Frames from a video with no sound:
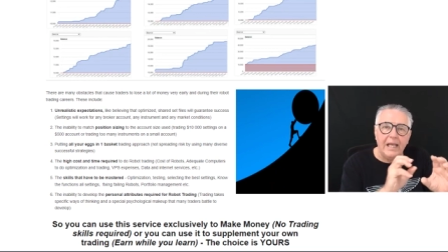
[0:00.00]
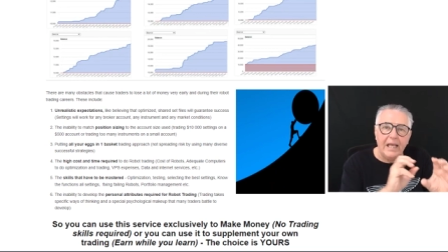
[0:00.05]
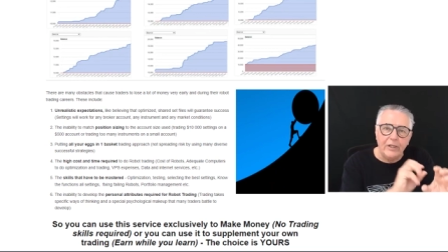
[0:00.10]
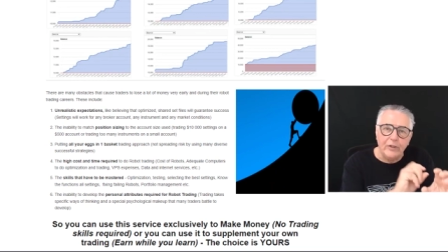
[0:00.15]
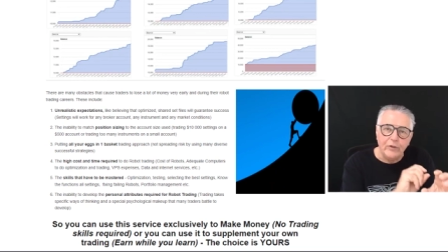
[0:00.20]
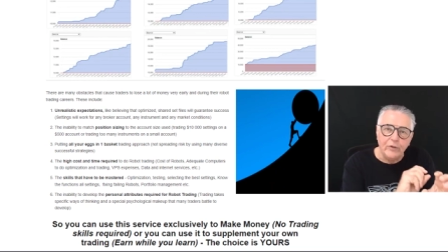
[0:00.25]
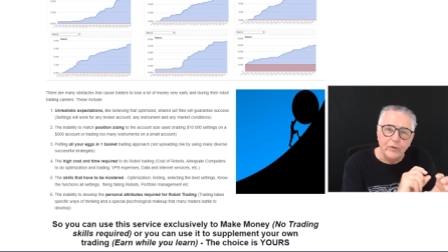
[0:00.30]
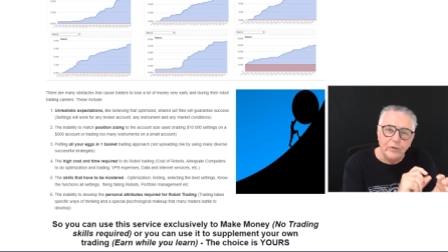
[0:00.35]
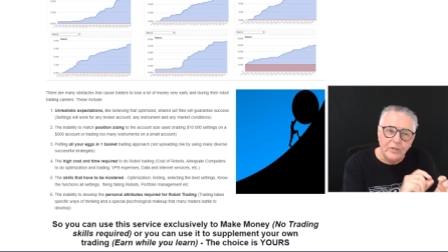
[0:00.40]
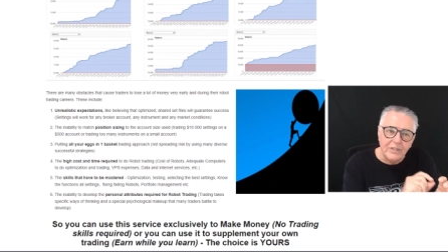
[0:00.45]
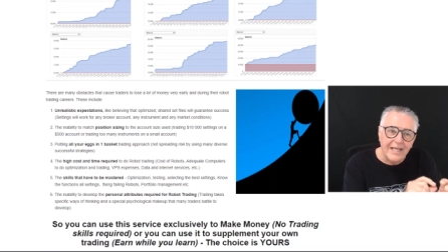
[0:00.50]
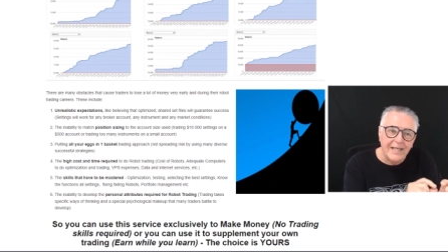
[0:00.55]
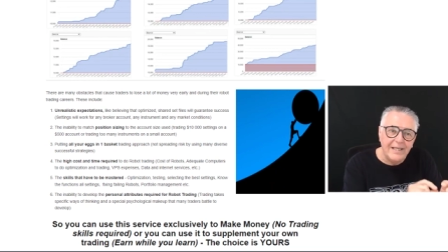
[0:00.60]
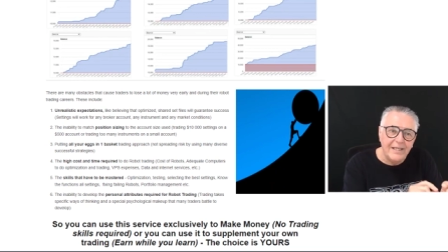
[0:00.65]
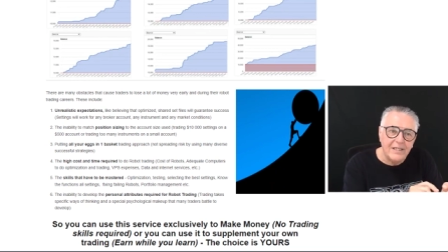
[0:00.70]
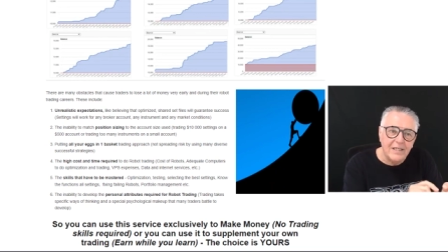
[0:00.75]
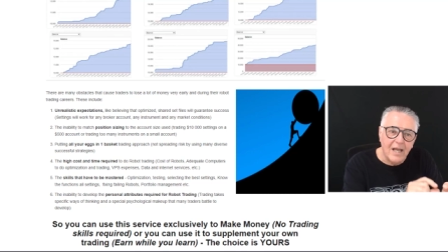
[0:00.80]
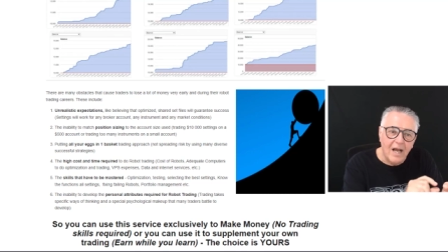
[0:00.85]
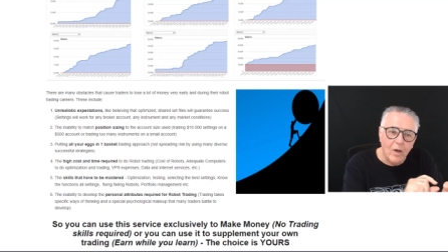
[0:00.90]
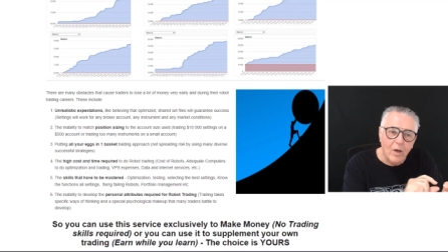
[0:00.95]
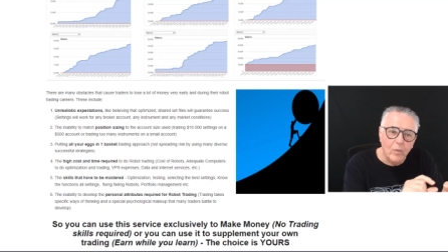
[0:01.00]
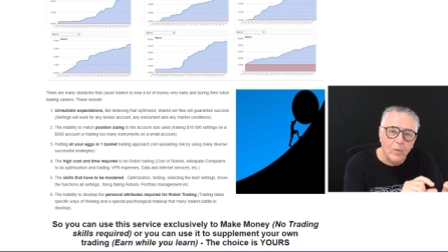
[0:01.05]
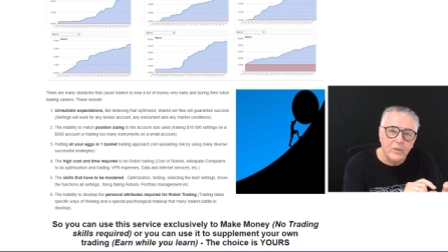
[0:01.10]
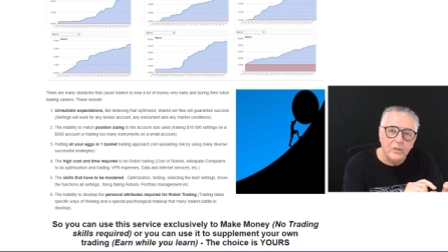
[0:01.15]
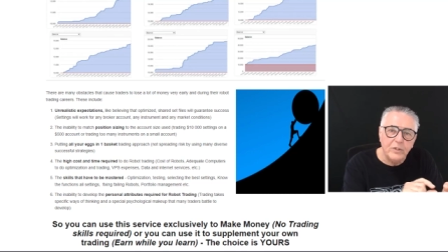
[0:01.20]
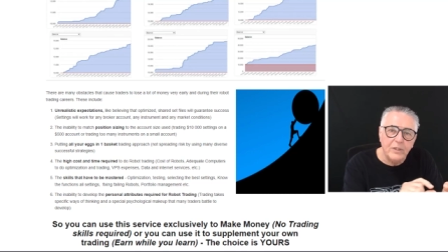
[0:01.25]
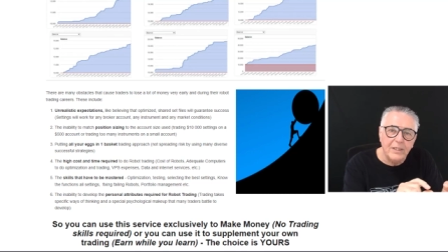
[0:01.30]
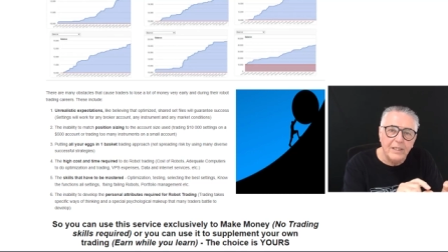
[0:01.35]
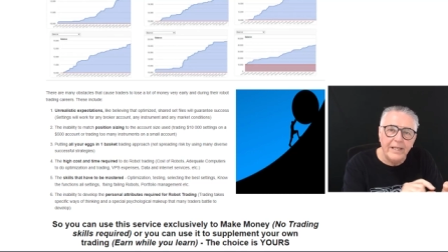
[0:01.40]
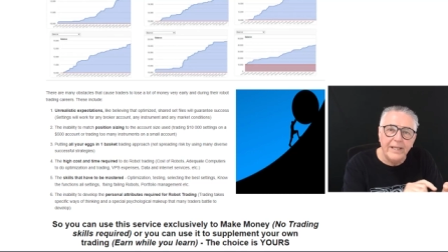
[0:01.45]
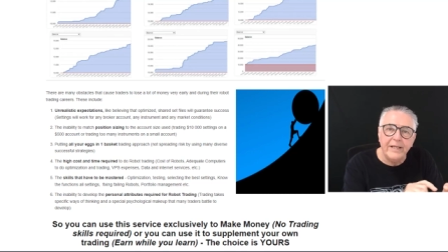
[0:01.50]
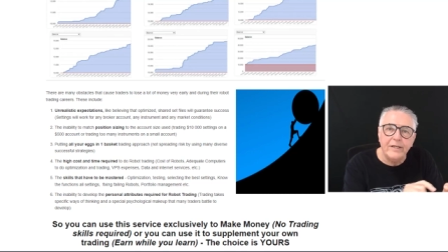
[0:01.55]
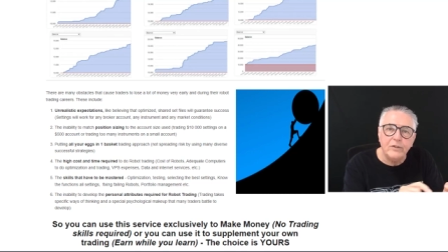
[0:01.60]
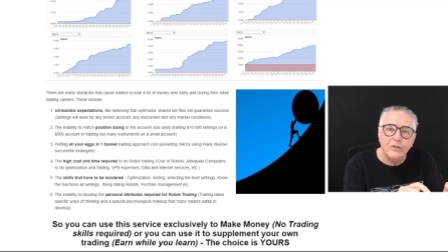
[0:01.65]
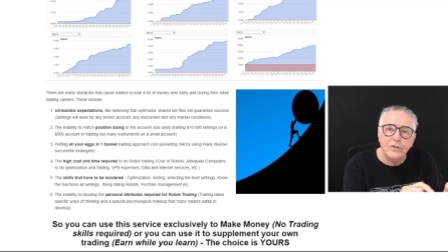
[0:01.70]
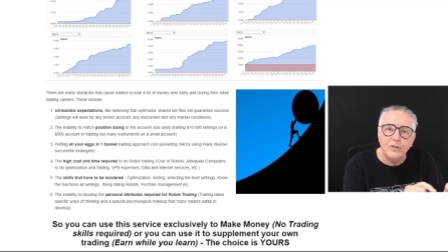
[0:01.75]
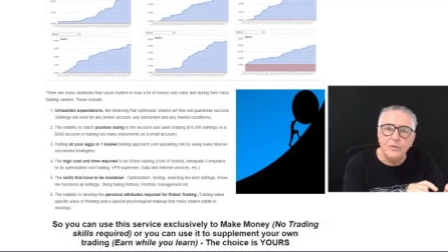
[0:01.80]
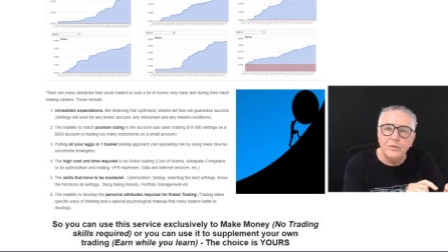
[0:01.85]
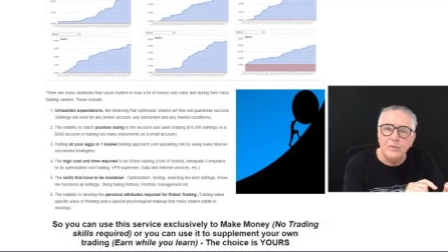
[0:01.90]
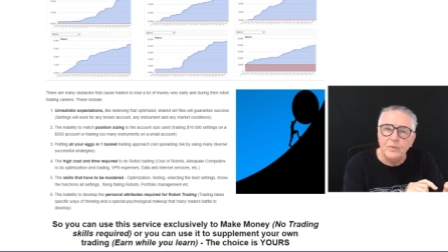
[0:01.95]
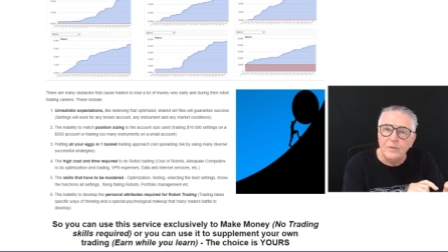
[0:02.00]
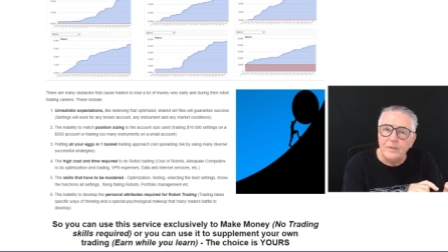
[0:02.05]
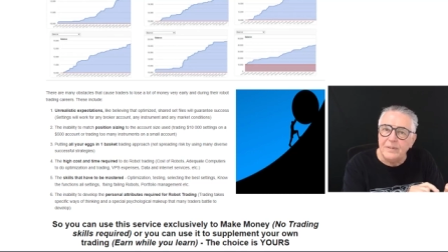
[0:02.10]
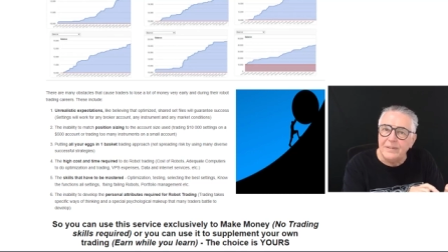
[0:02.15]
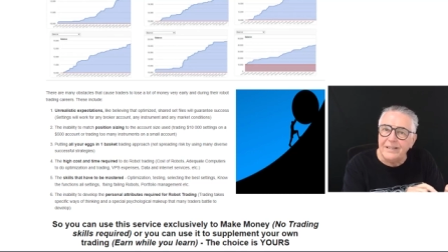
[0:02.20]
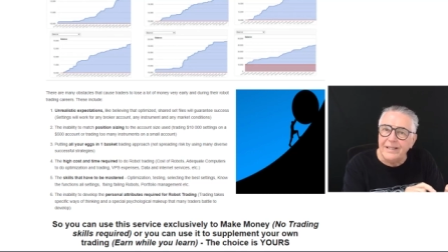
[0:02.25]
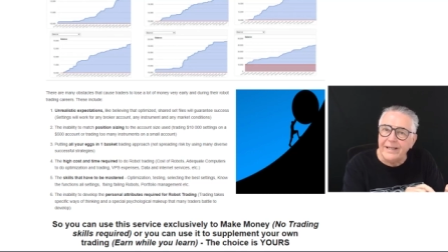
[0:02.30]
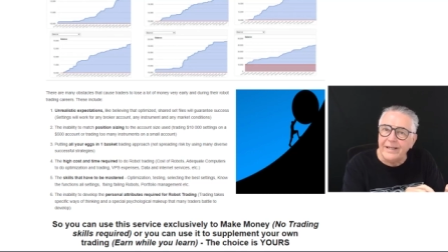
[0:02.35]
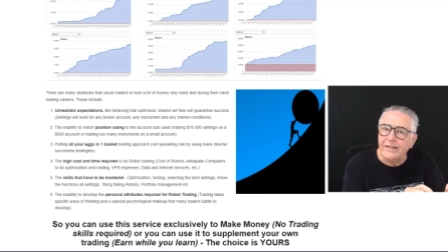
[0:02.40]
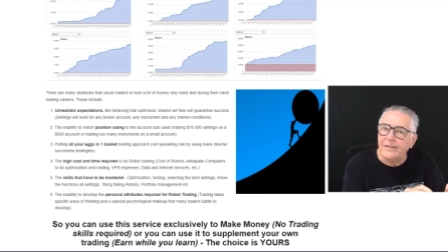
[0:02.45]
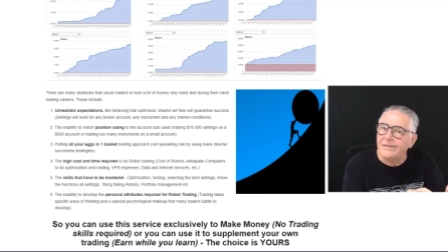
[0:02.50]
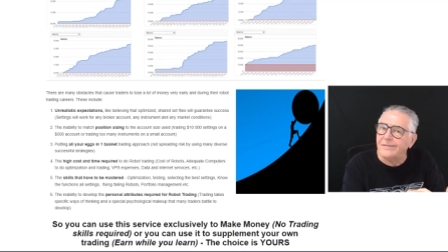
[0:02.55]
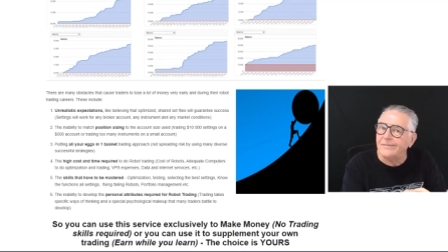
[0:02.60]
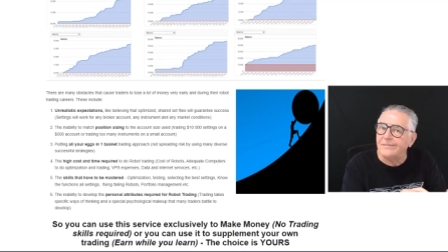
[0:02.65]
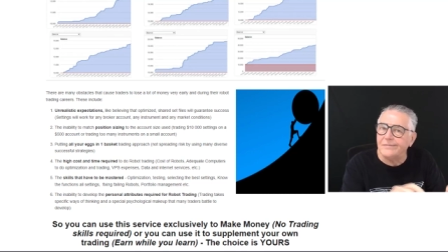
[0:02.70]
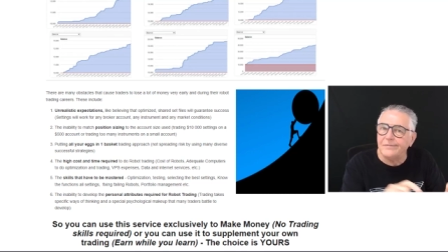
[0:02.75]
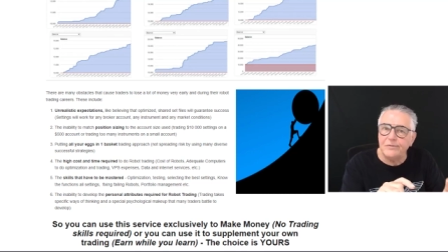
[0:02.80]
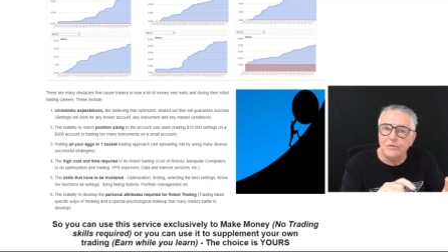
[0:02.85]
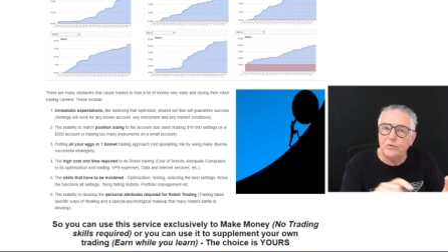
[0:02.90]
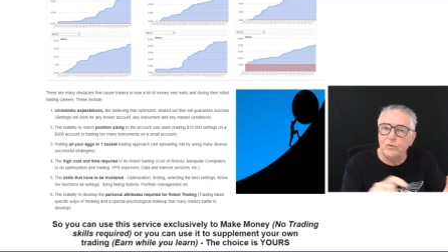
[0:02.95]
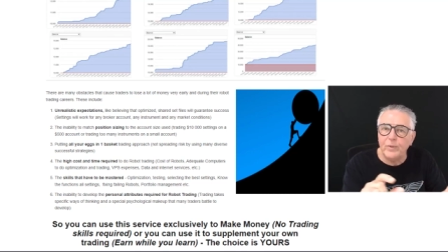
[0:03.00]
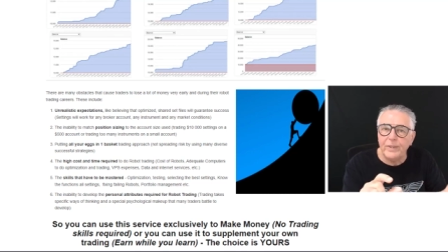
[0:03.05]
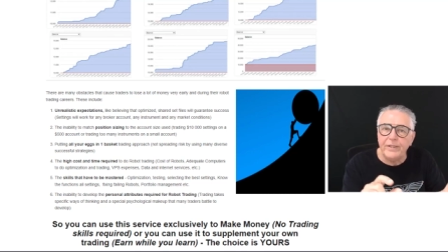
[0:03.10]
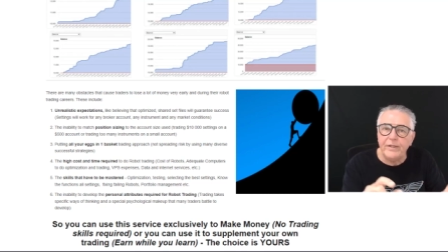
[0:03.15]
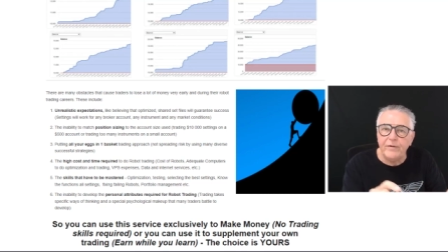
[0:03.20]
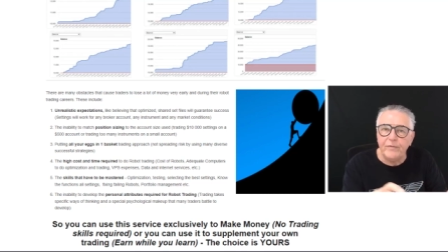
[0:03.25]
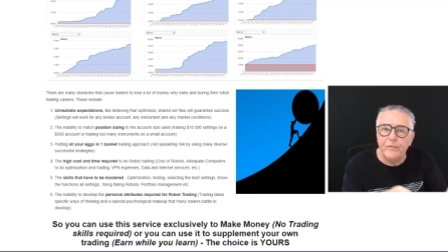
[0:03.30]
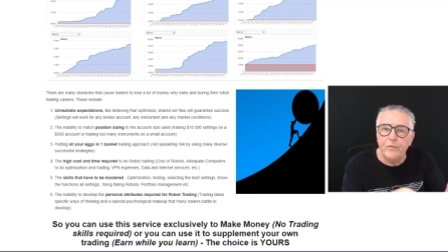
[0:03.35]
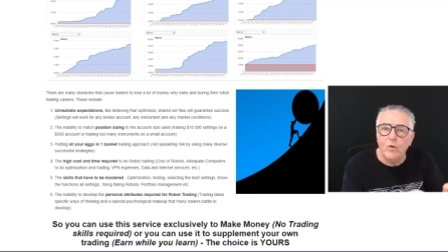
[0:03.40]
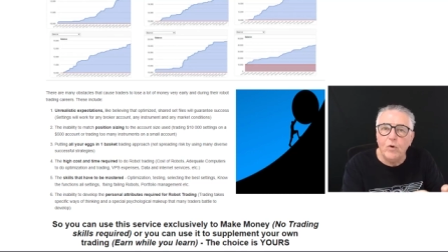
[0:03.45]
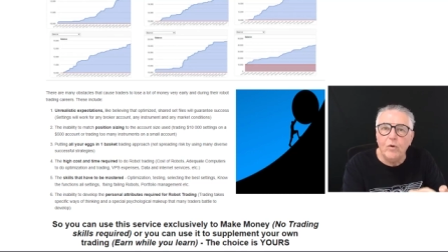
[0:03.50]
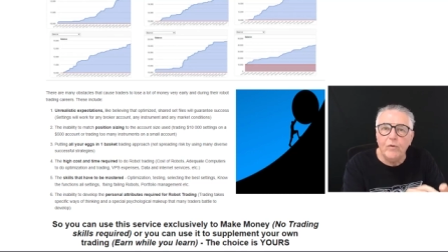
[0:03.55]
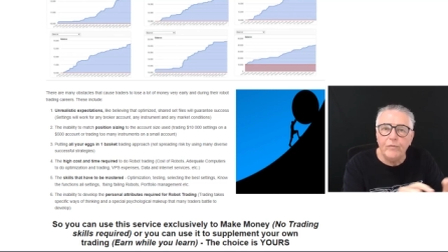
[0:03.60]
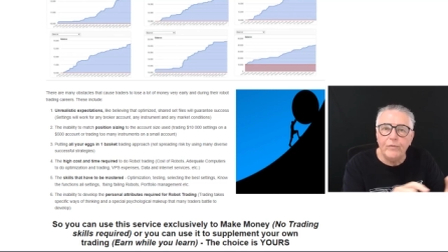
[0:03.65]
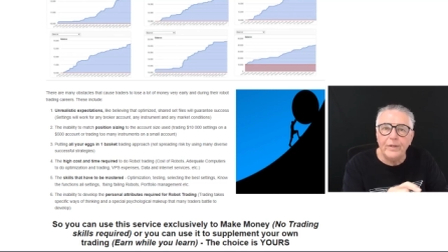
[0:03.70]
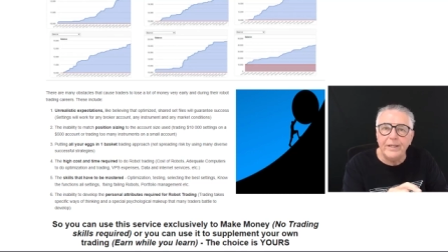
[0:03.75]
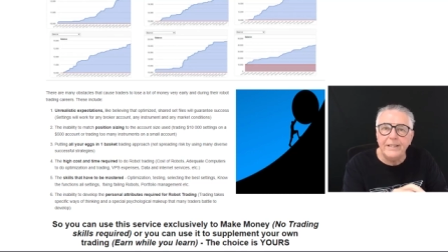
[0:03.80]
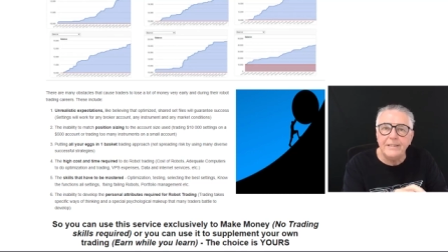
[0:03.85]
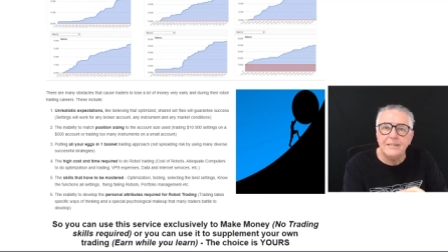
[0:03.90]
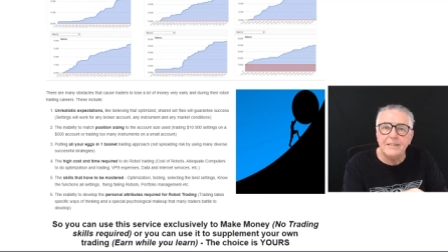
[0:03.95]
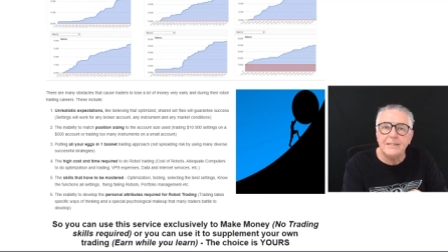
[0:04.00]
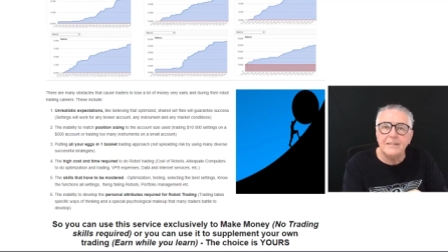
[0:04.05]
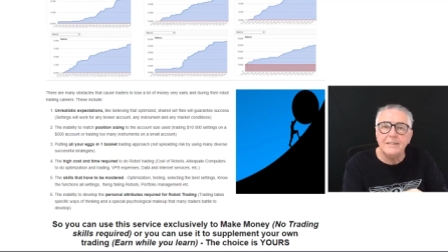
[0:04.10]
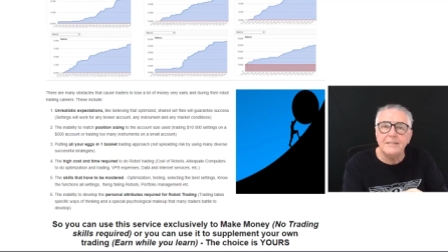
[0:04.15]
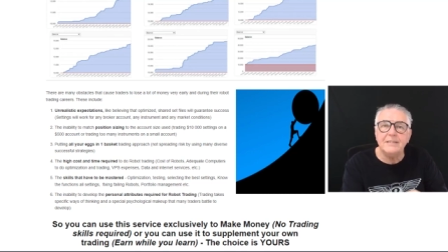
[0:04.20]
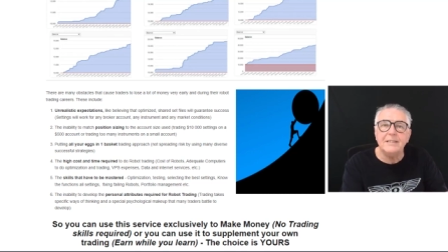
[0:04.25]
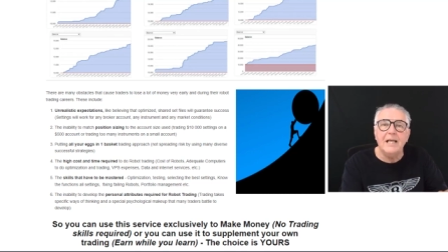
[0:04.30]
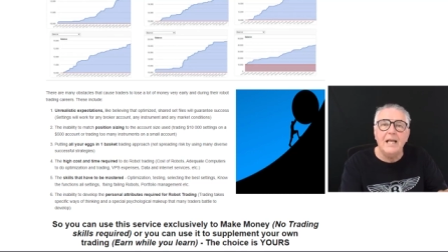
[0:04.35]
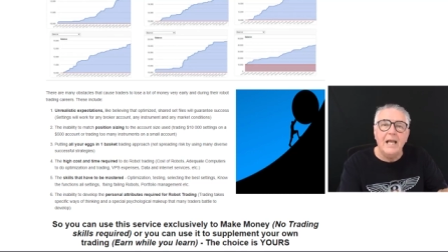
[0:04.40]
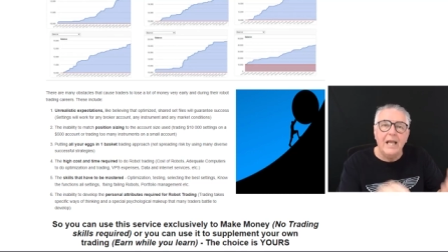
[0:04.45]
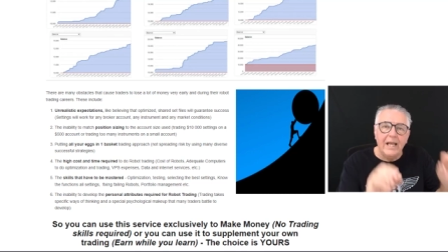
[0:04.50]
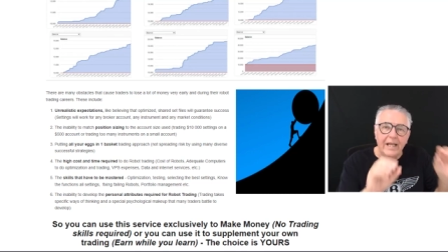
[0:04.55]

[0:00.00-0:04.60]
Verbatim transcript: You tell it, I want to link to link 24, for instance.